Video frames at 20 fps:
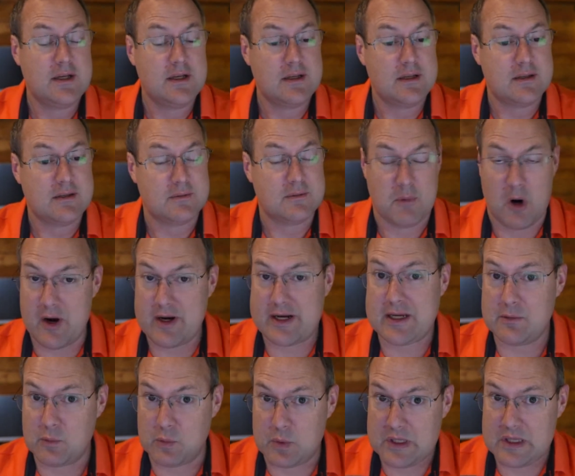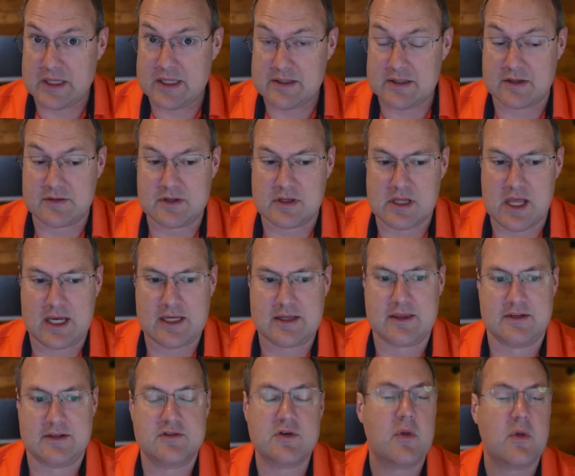market really doesn't like
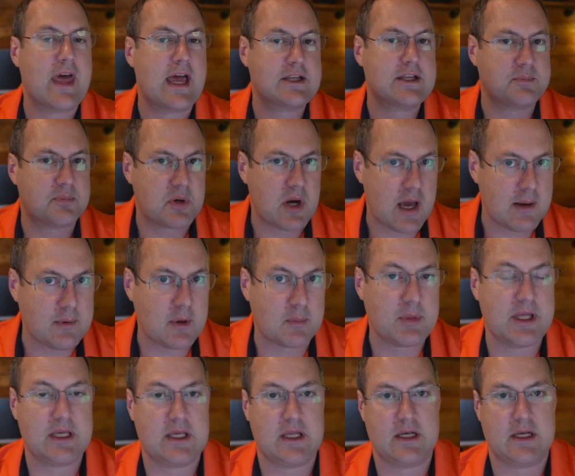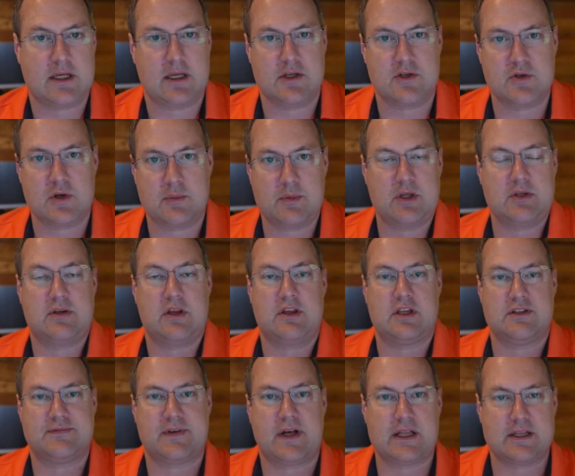this. So that's probably going to contribute to this
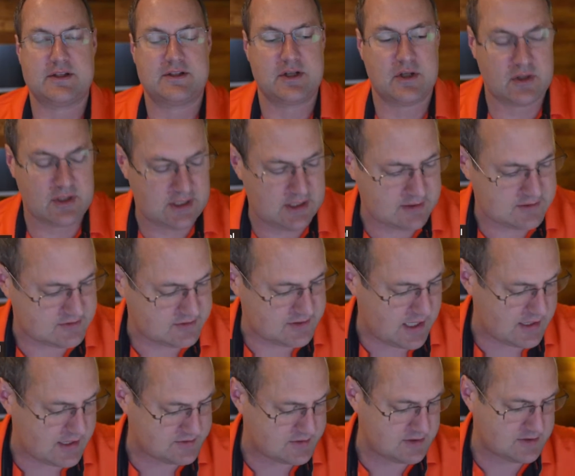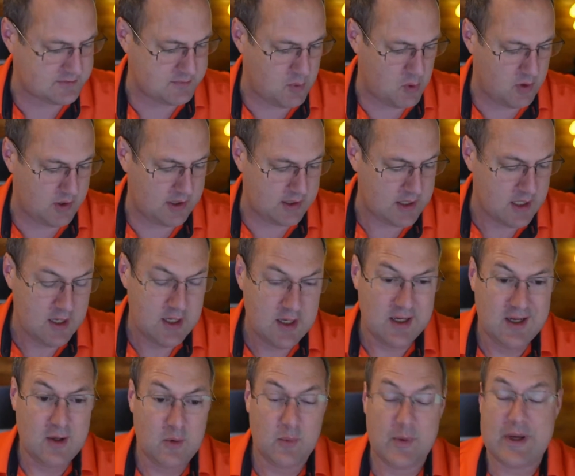volatility in stocks this morning.
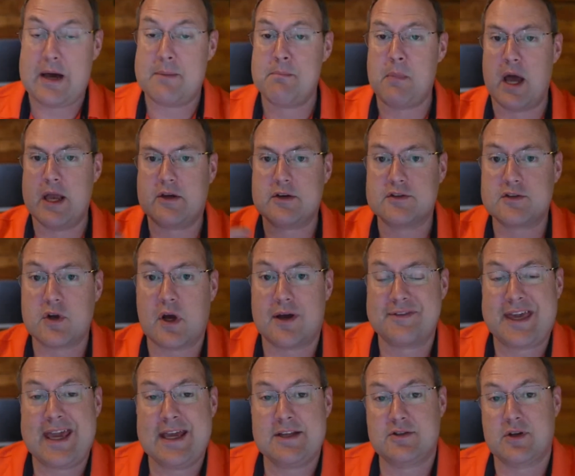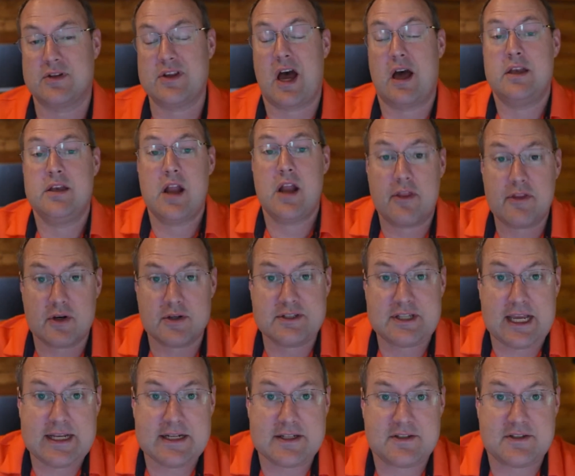We got Microsoft canceled another
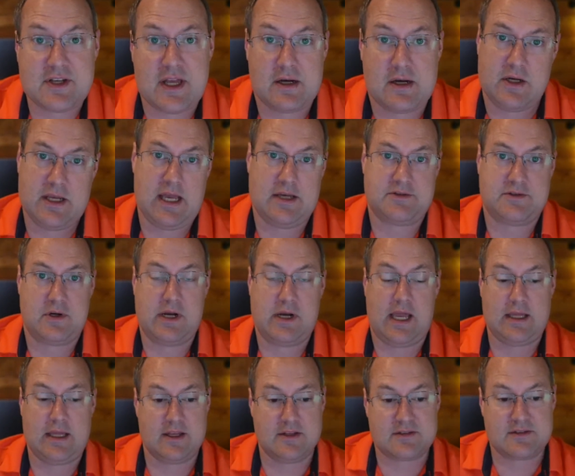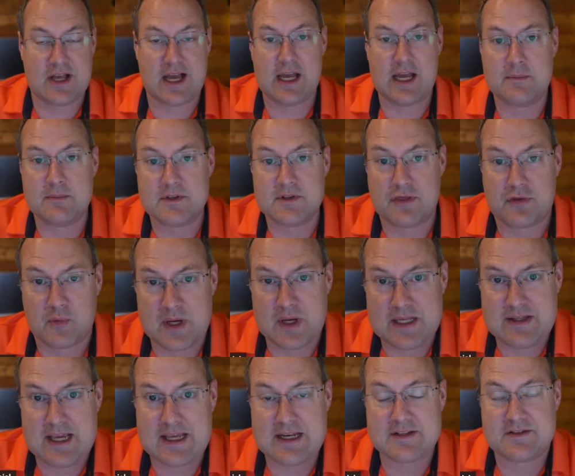data center yesterday, this time 3
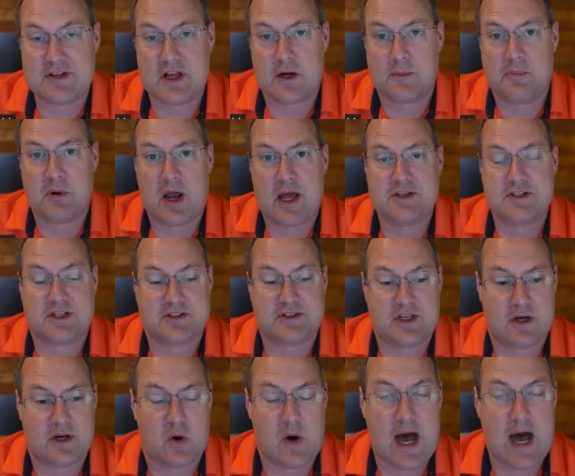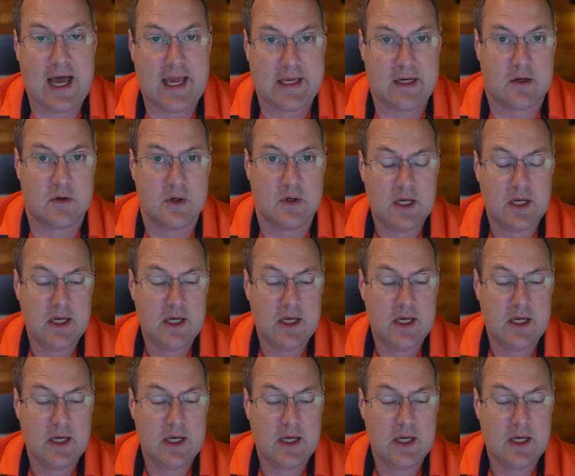data center projects in Ohio.